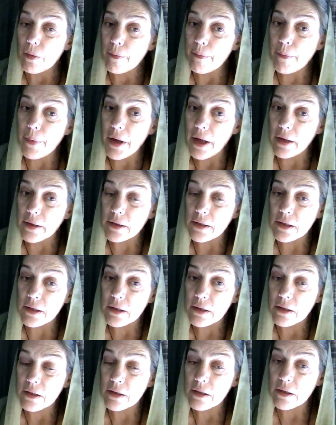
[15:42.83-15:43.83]
But
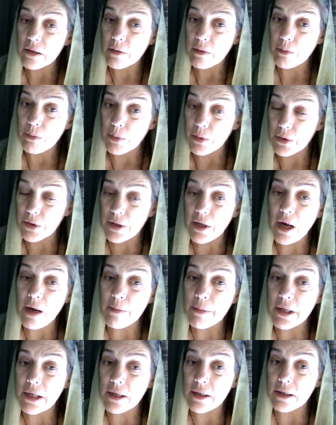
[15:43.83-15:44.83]

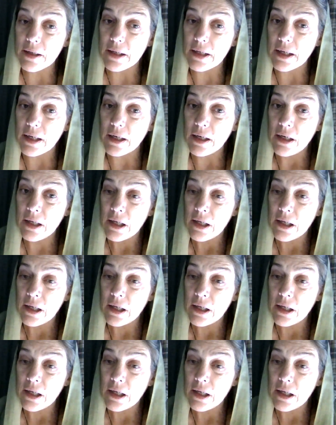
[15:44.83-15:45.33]
predominantly,